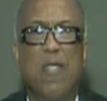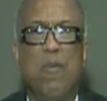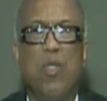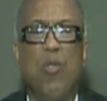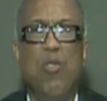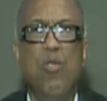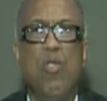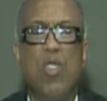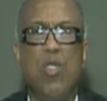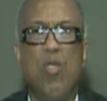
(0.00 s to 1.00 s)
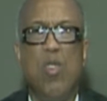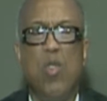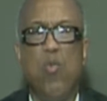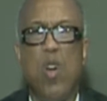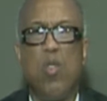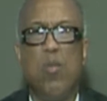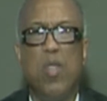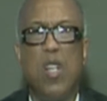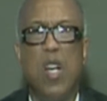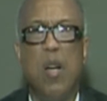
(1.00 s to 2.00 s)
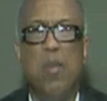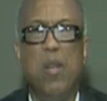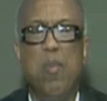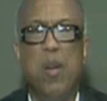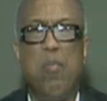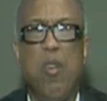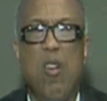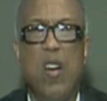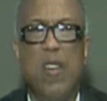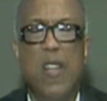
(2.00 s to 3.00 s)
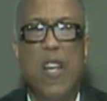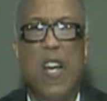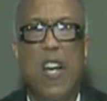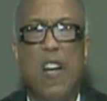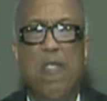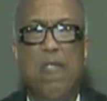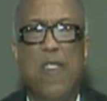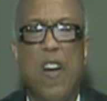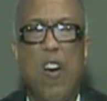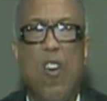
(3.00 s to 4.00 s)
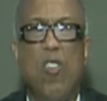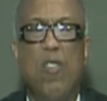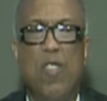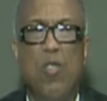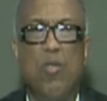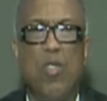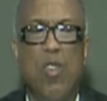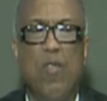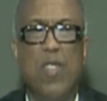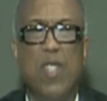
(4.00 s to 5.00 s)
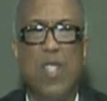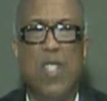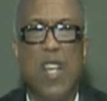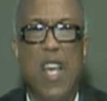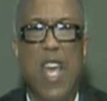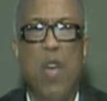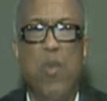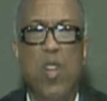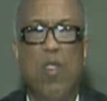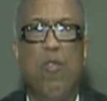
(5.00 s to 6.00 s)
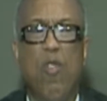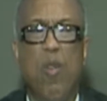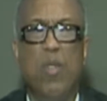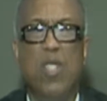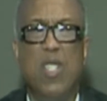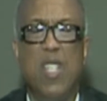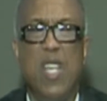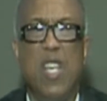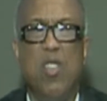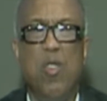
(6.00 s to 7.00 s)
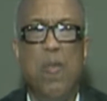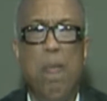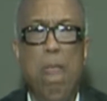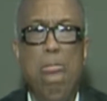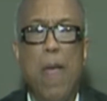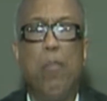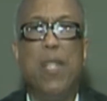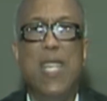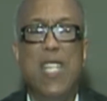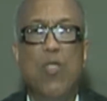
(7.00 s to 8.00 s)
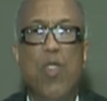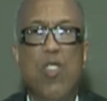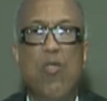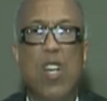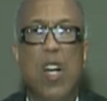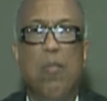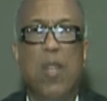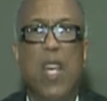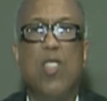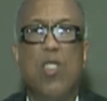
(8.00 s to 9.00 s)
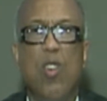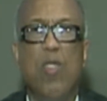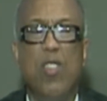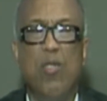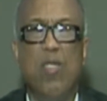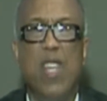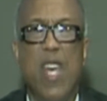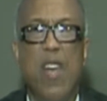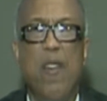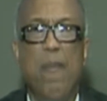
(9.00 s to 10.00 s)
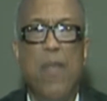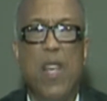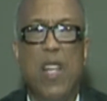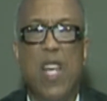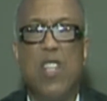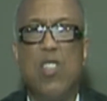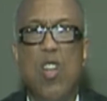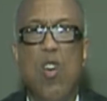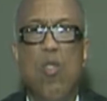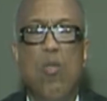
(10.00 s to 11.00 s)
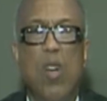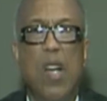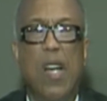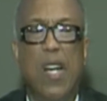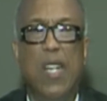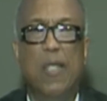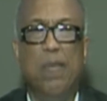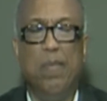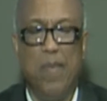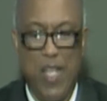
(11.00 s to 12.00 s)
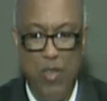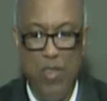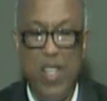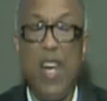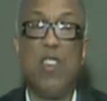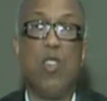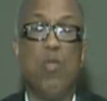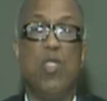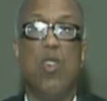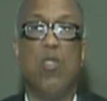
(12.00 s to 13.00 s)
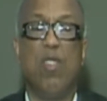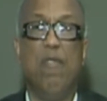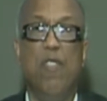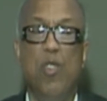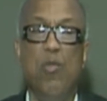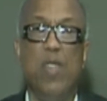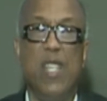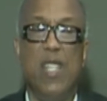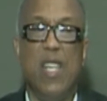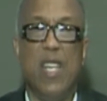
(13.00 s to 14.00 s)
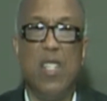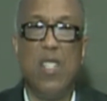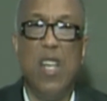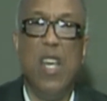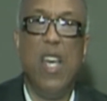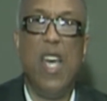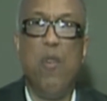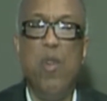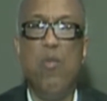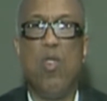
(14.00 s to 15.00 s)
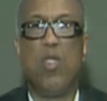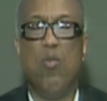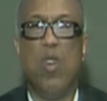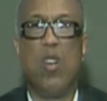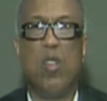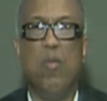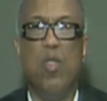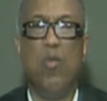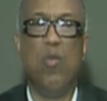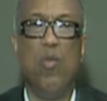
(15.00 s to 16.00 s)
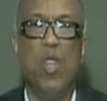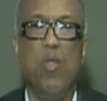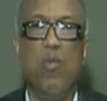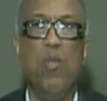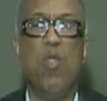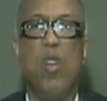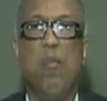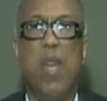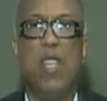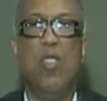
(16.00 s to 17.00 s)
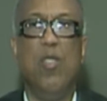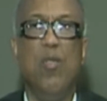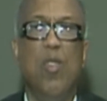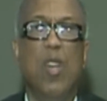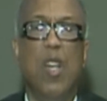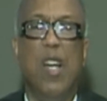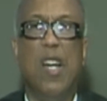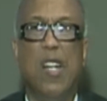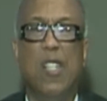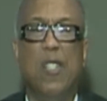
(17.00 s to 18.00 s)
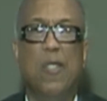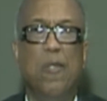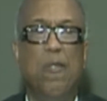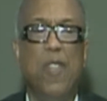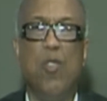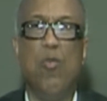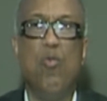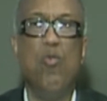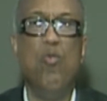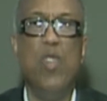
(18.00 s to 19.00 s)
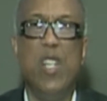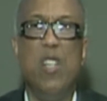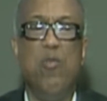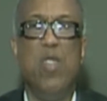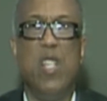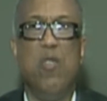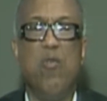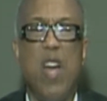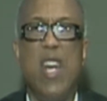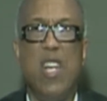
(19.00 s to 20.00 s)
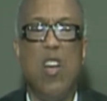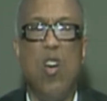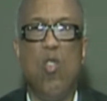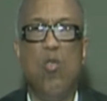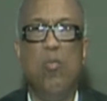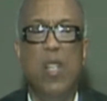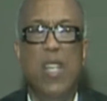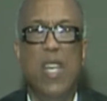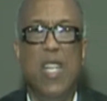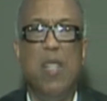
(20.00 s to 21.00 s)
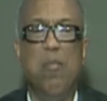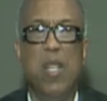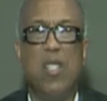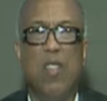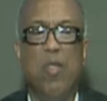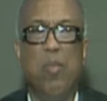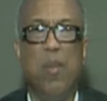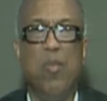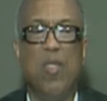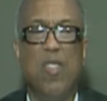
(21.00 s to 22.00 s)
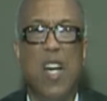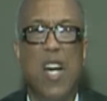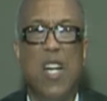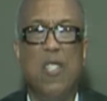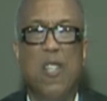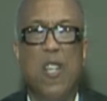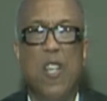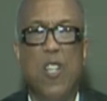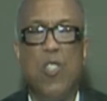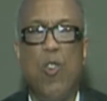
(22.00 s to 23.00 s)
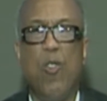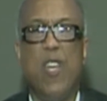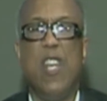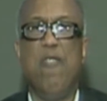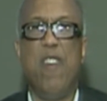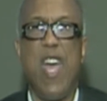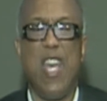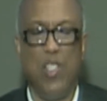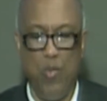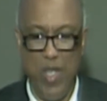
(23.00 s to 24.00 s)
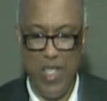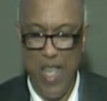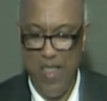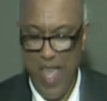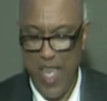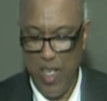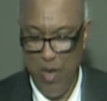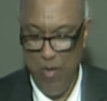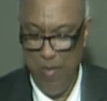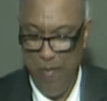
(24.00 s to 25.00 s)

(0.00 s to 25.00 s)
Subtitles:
So you are certainly welcome to come and to be a part of all of those services, and we look forward to seeing you. Please, when you come, let us know that you're there. Let us know that you're there as a result of viewing this, and we want to welcome you. We want to make you feel really, really right at home in the midst of the people of God. So in advance, we say thank you.